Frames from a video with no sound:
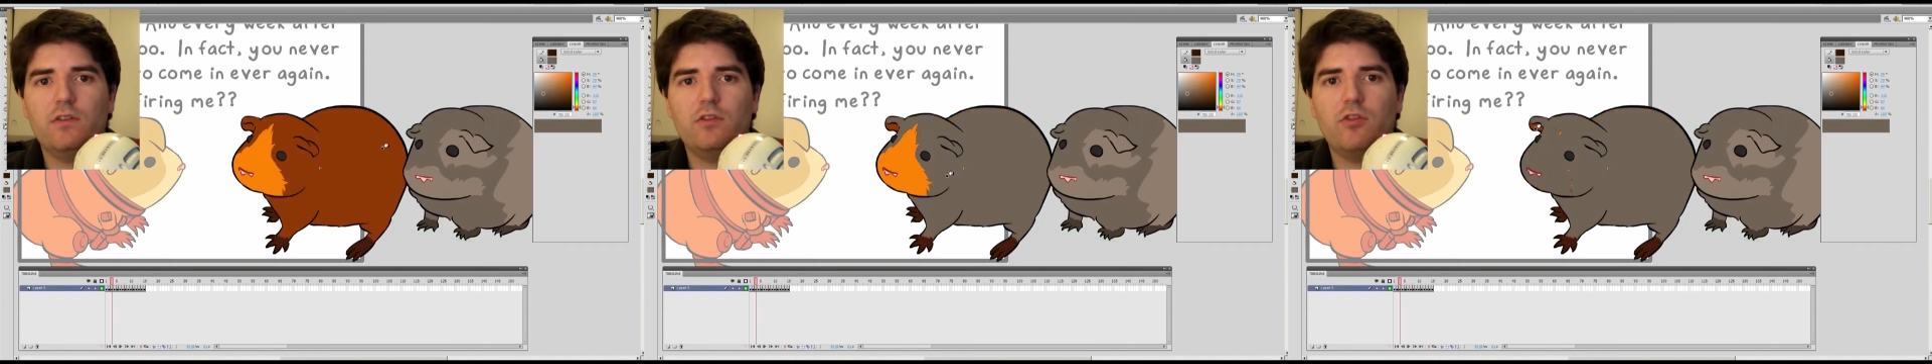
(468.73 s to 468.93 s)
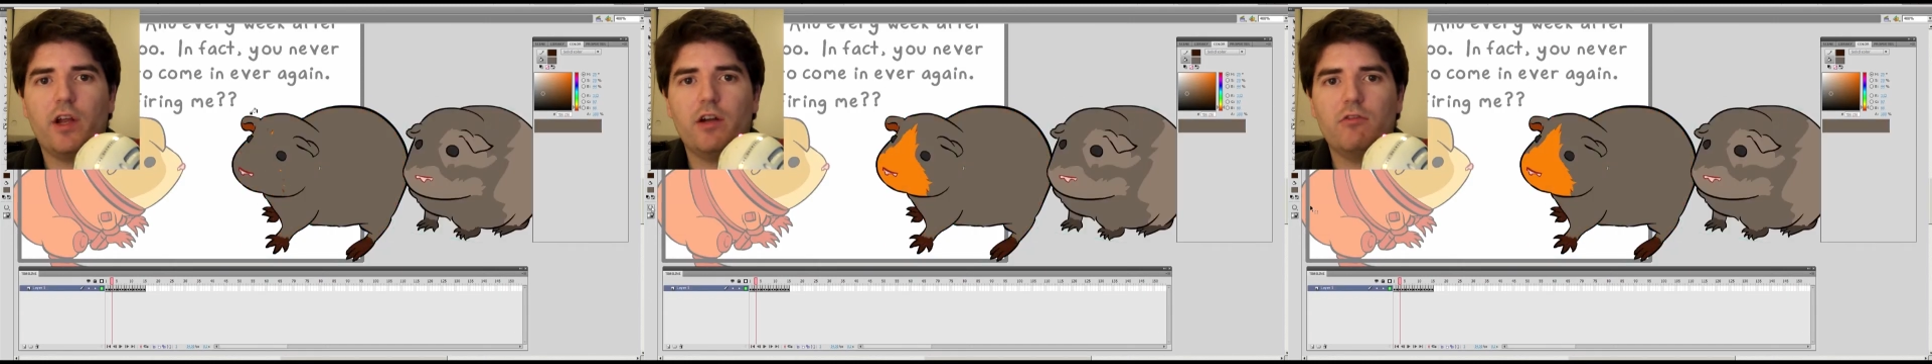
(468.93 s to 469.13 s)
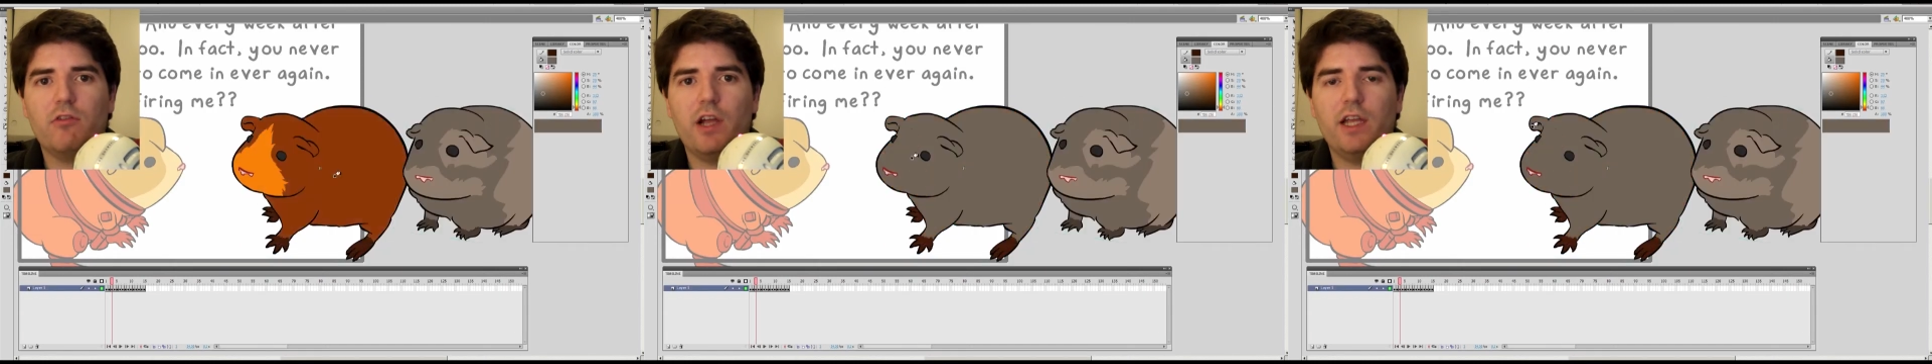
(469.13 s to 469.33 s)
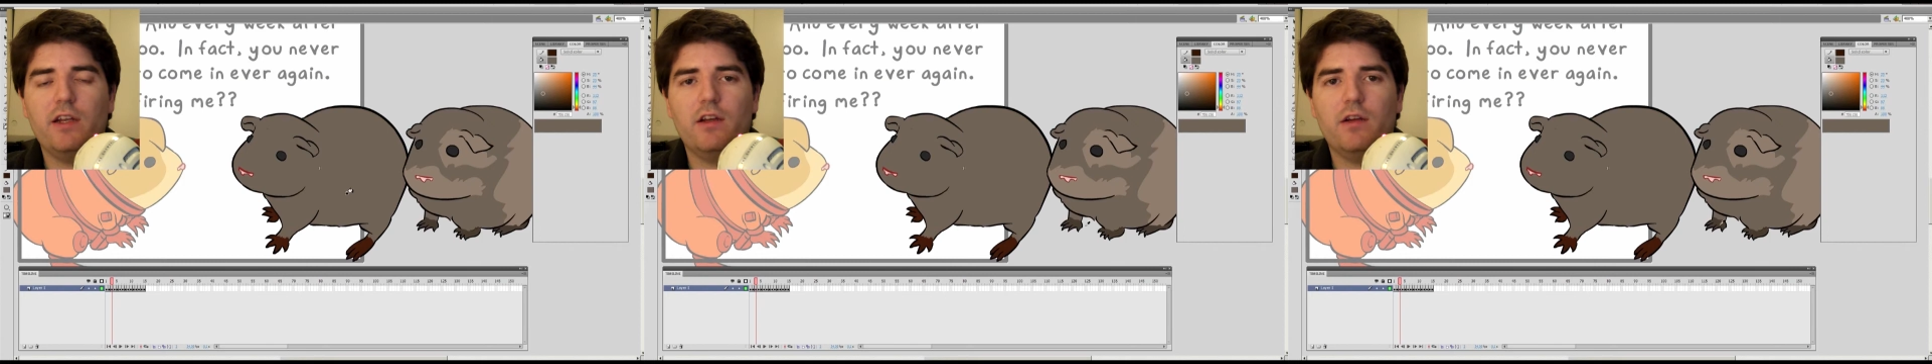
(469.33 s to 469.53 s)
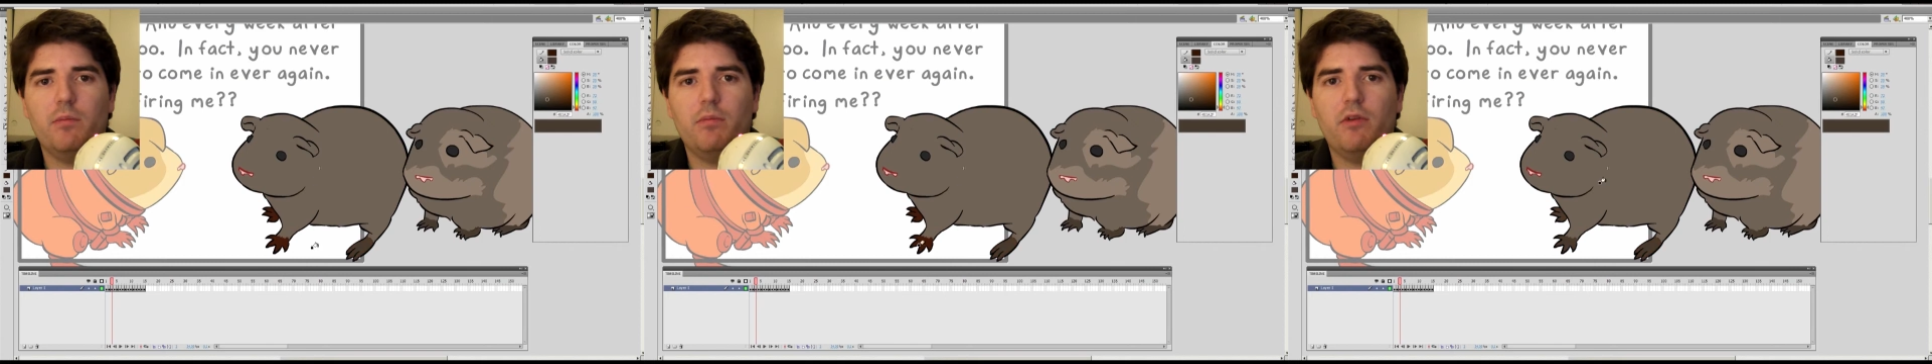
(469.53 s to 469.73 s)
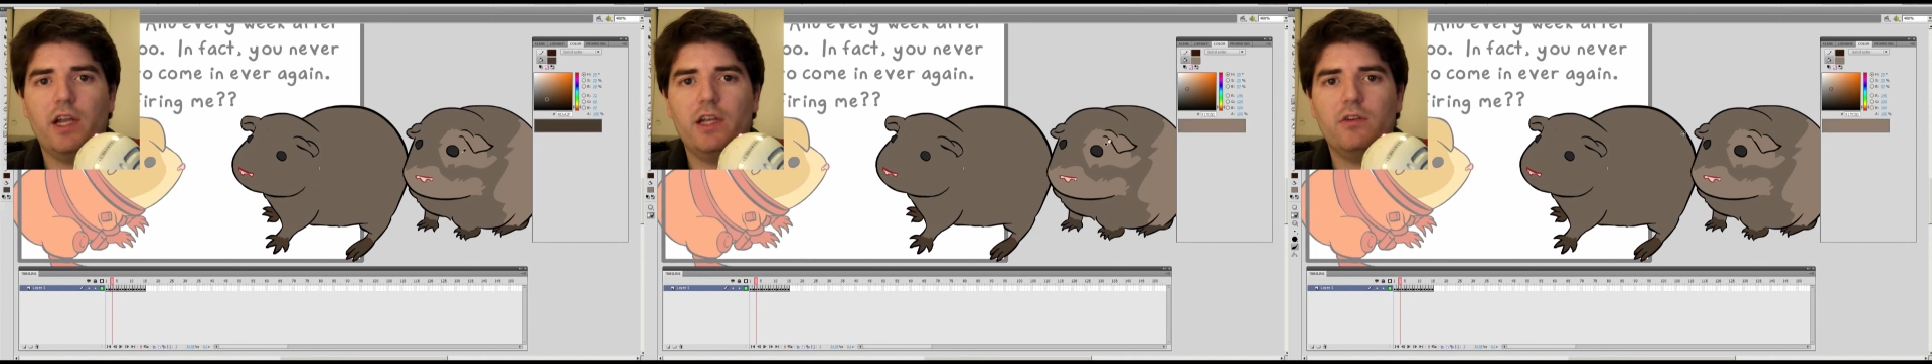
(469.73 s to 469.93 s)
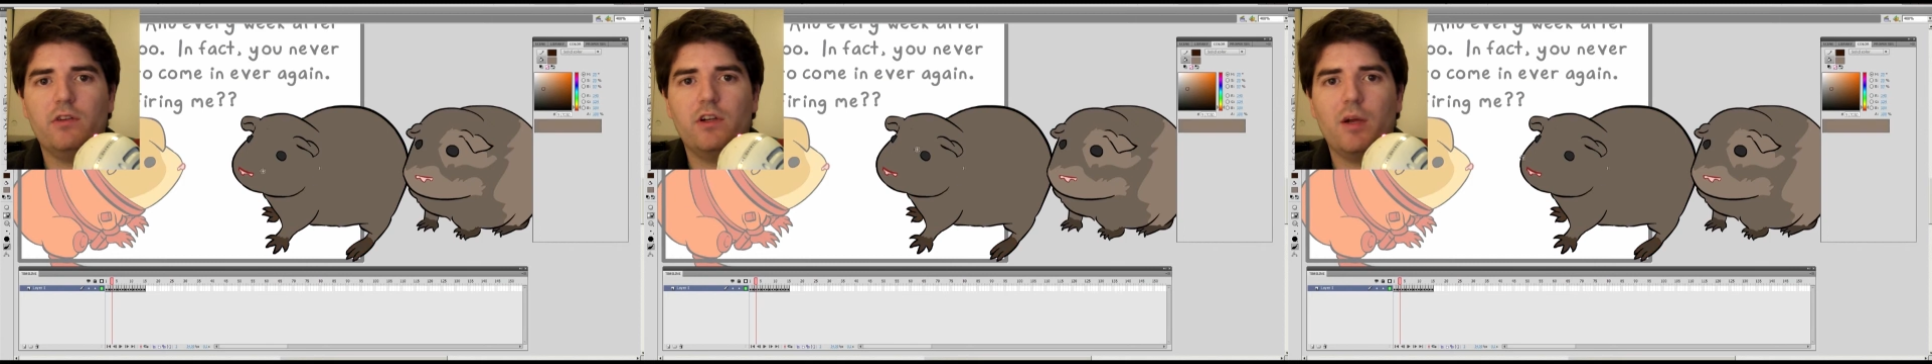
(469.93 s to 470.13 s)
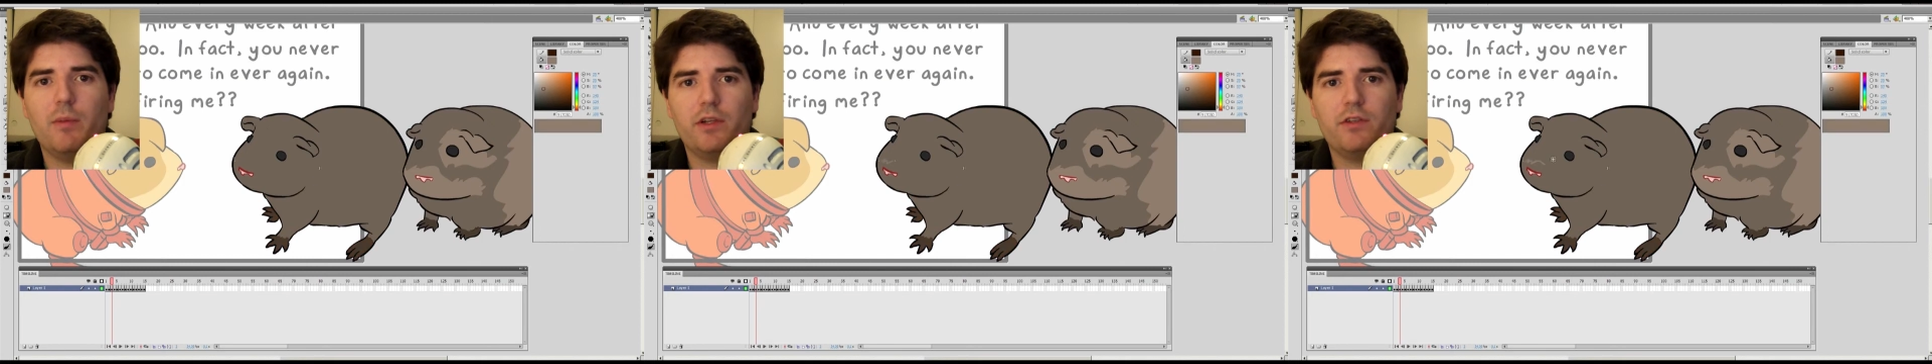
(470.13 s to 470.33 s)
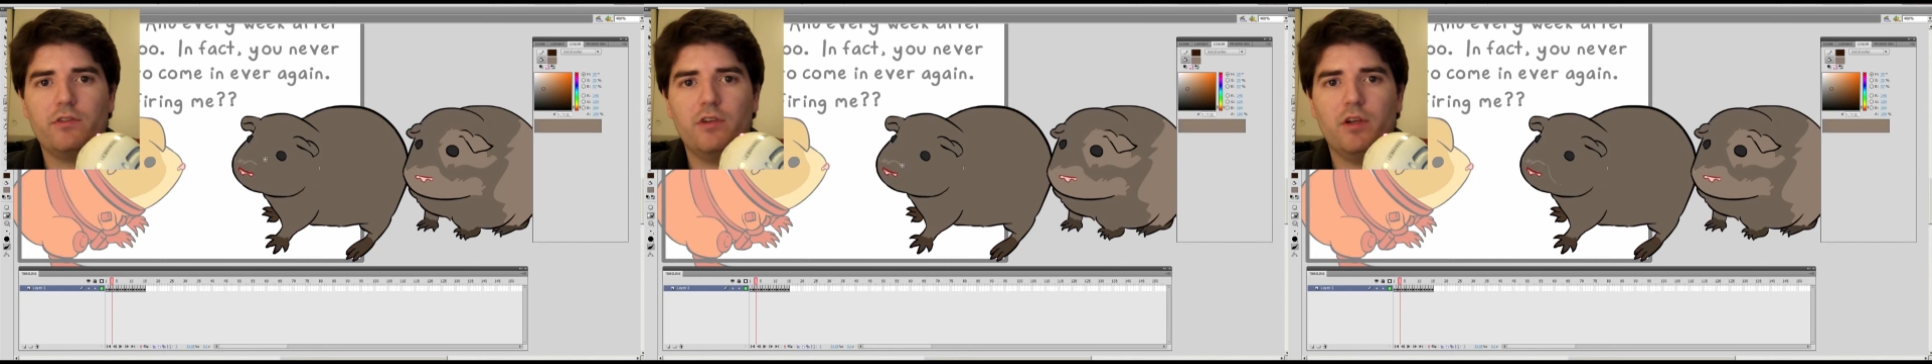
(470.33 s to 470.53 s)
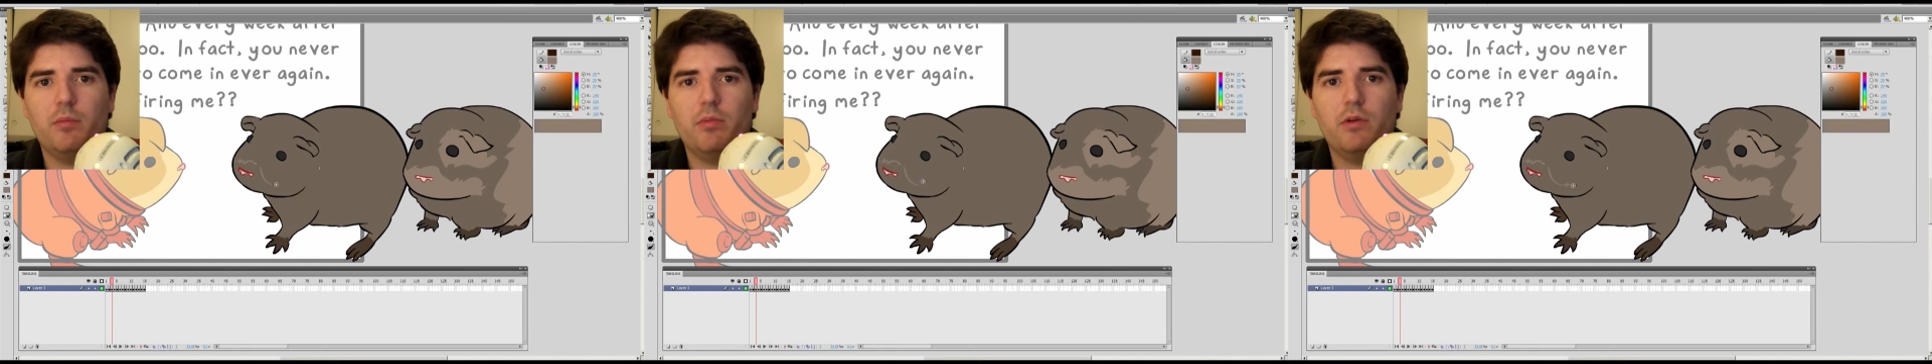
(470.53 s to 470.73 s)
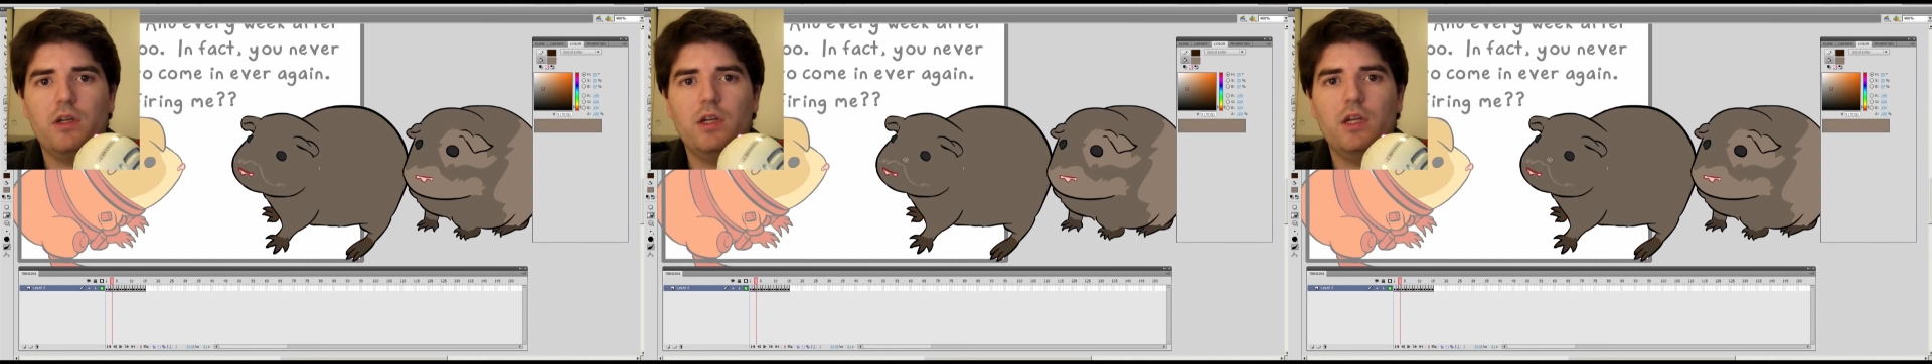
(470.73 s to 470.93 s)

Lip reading: try to write a brand new comic strip